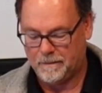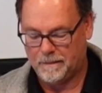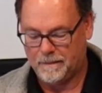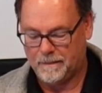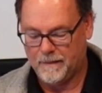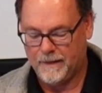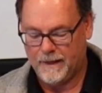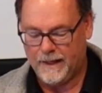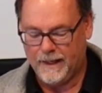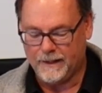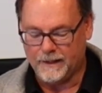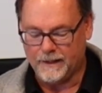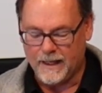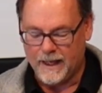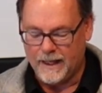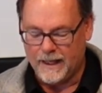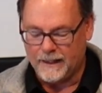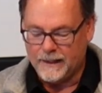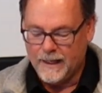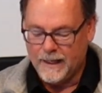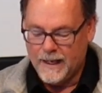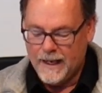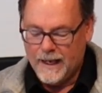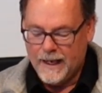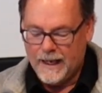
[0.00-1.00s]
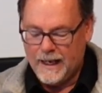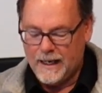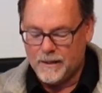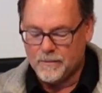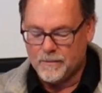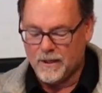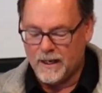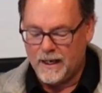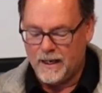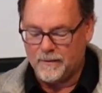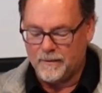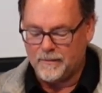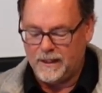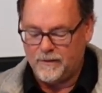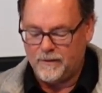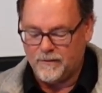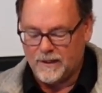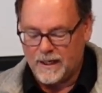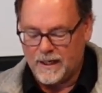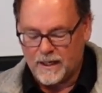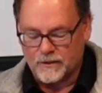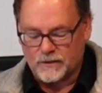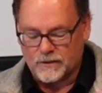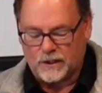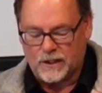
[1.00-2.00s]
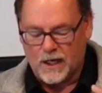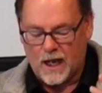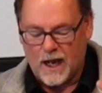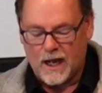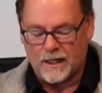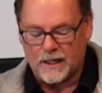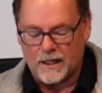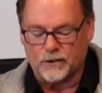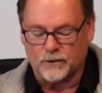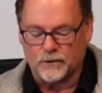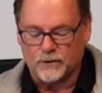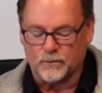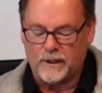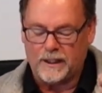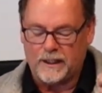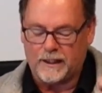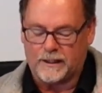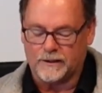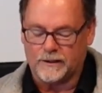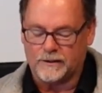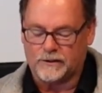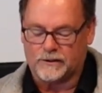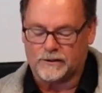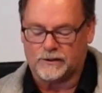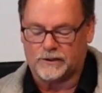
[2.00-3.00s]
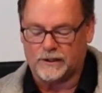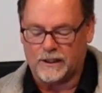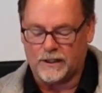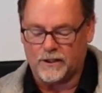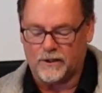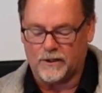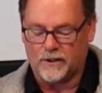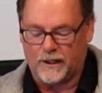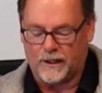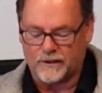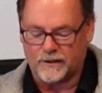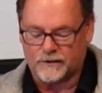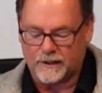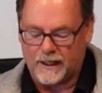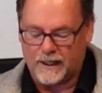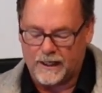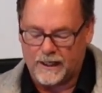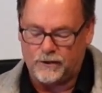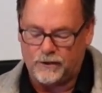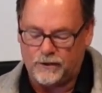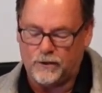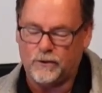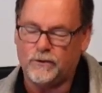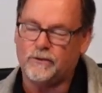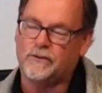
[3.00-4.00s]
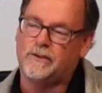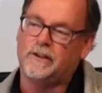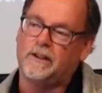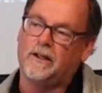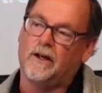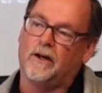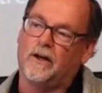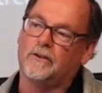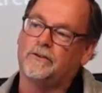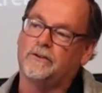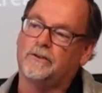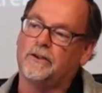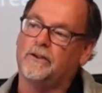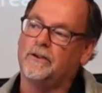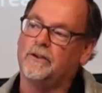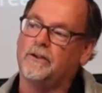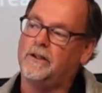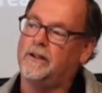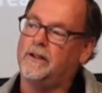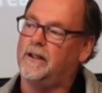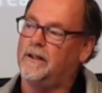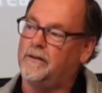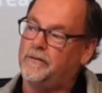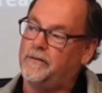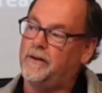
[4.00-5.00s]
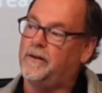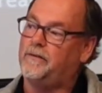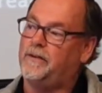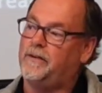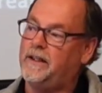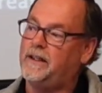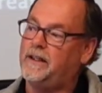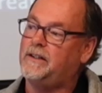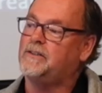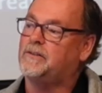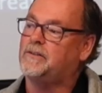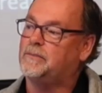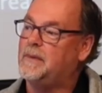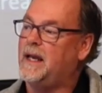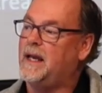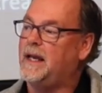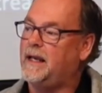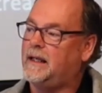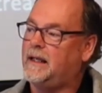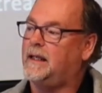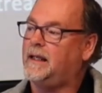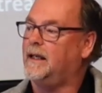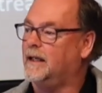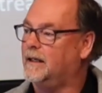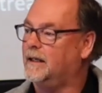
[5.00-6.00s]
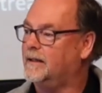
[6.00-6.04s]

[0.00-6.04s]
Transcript: And, and Abraham even asked God to reconsider this and use the alternative of his making.